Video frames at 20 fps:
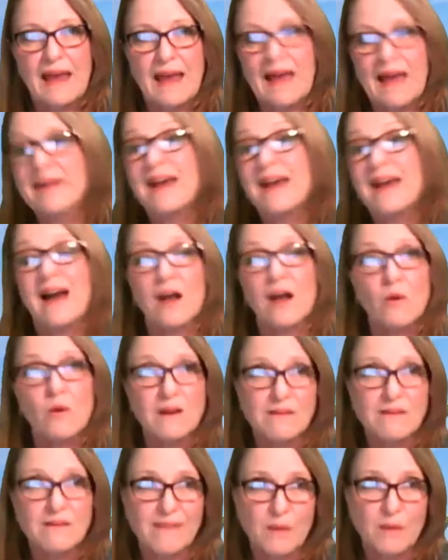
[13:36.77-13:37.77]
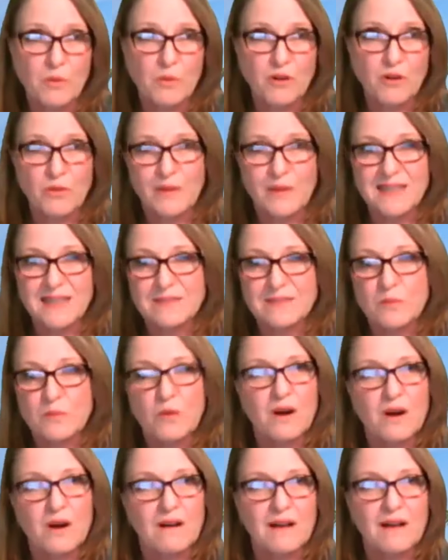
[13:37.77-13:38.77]
Now, I qualified both ways for
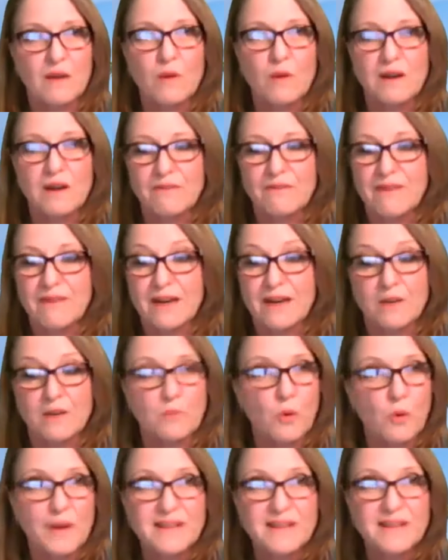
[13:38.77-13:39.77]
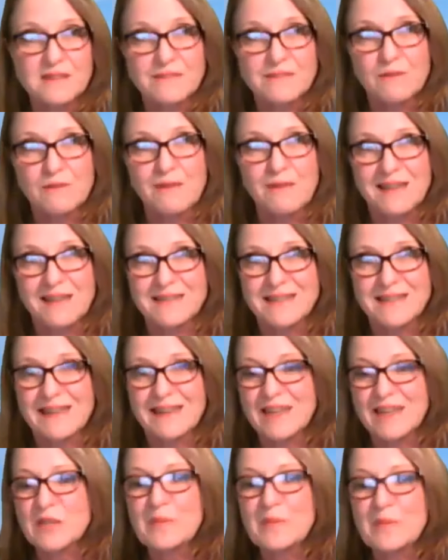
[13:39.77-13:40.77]
Prague. I qualified on points for one
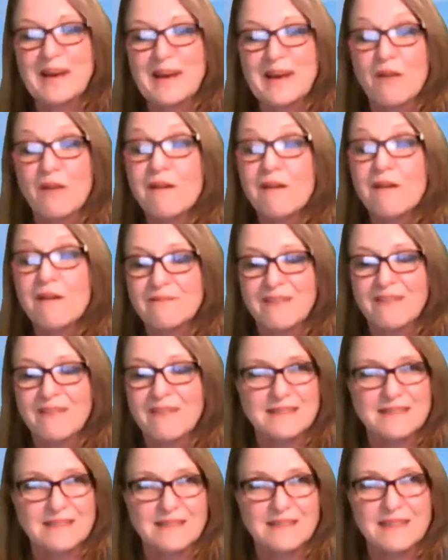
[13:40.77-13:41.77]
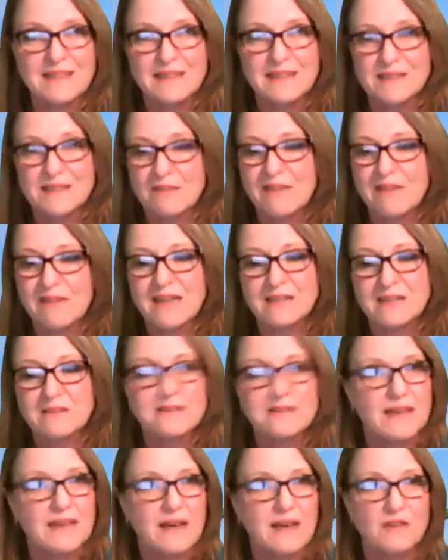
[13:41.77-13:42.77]
ticket, but I qualified as a senior director
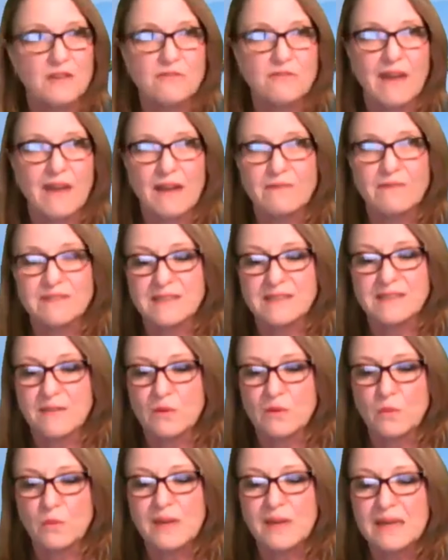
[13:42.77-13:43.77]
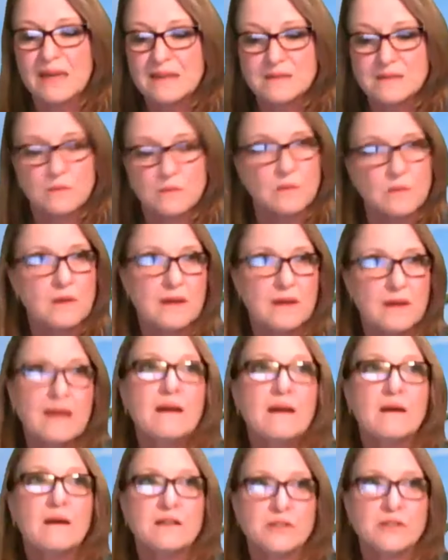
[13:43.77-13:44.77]
because I held rank for 7 weeks,
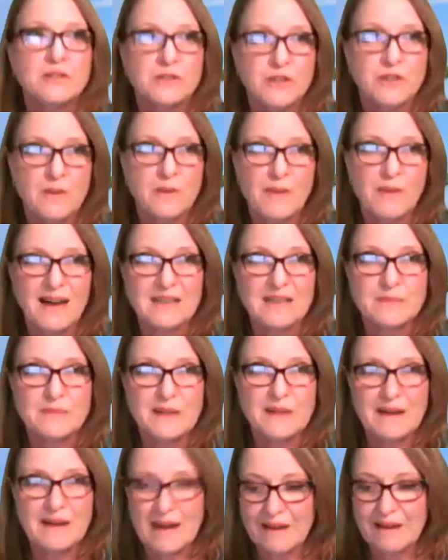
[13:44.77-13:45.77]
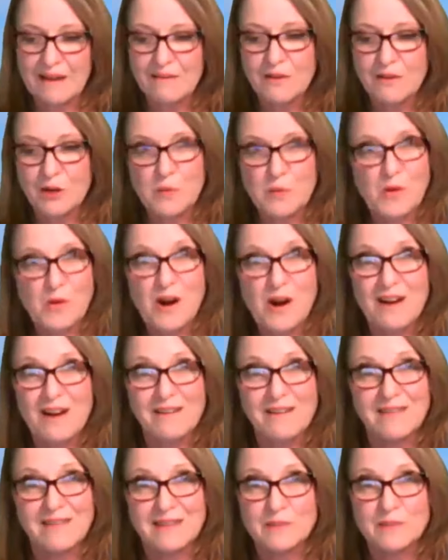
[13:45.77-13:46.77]
so that my husband and I could go to Prague.
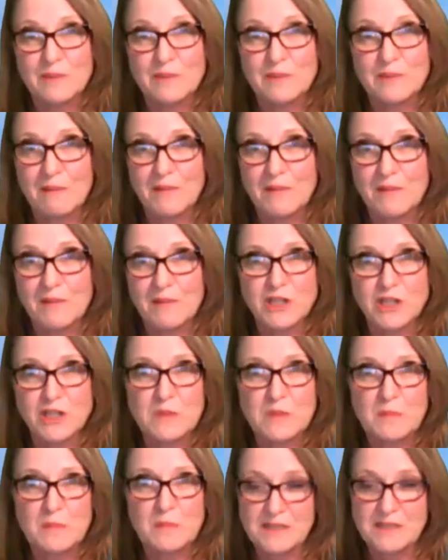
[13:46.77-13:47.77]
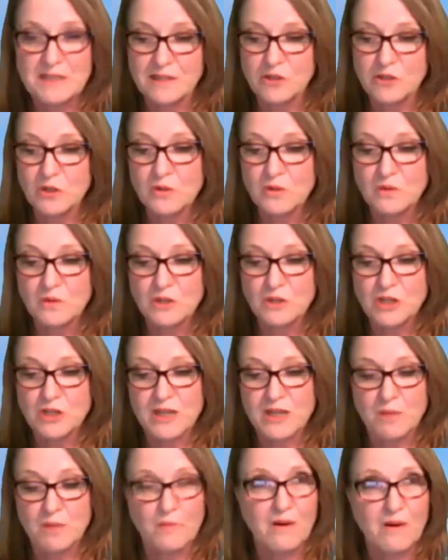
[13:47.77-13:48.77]
That's where I'm going to be meeting George
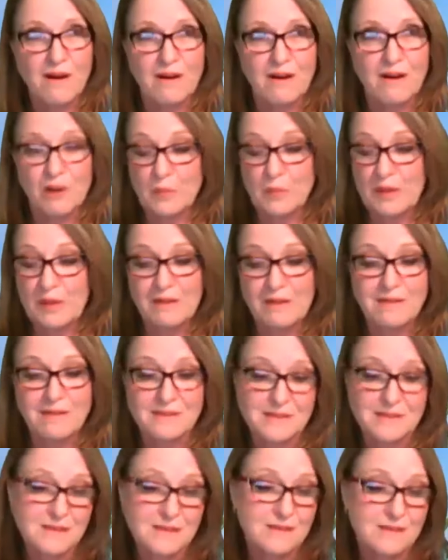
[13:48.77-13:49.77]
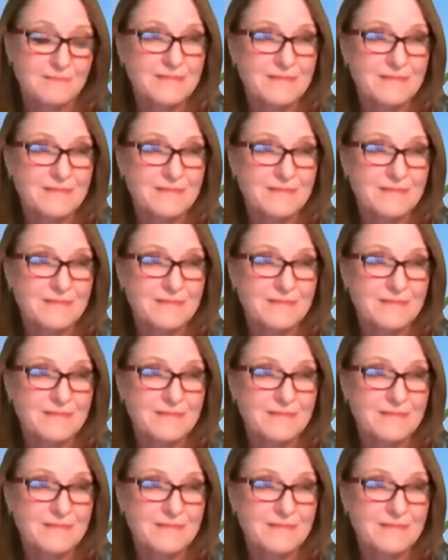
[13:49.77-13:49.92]
in Prague, because,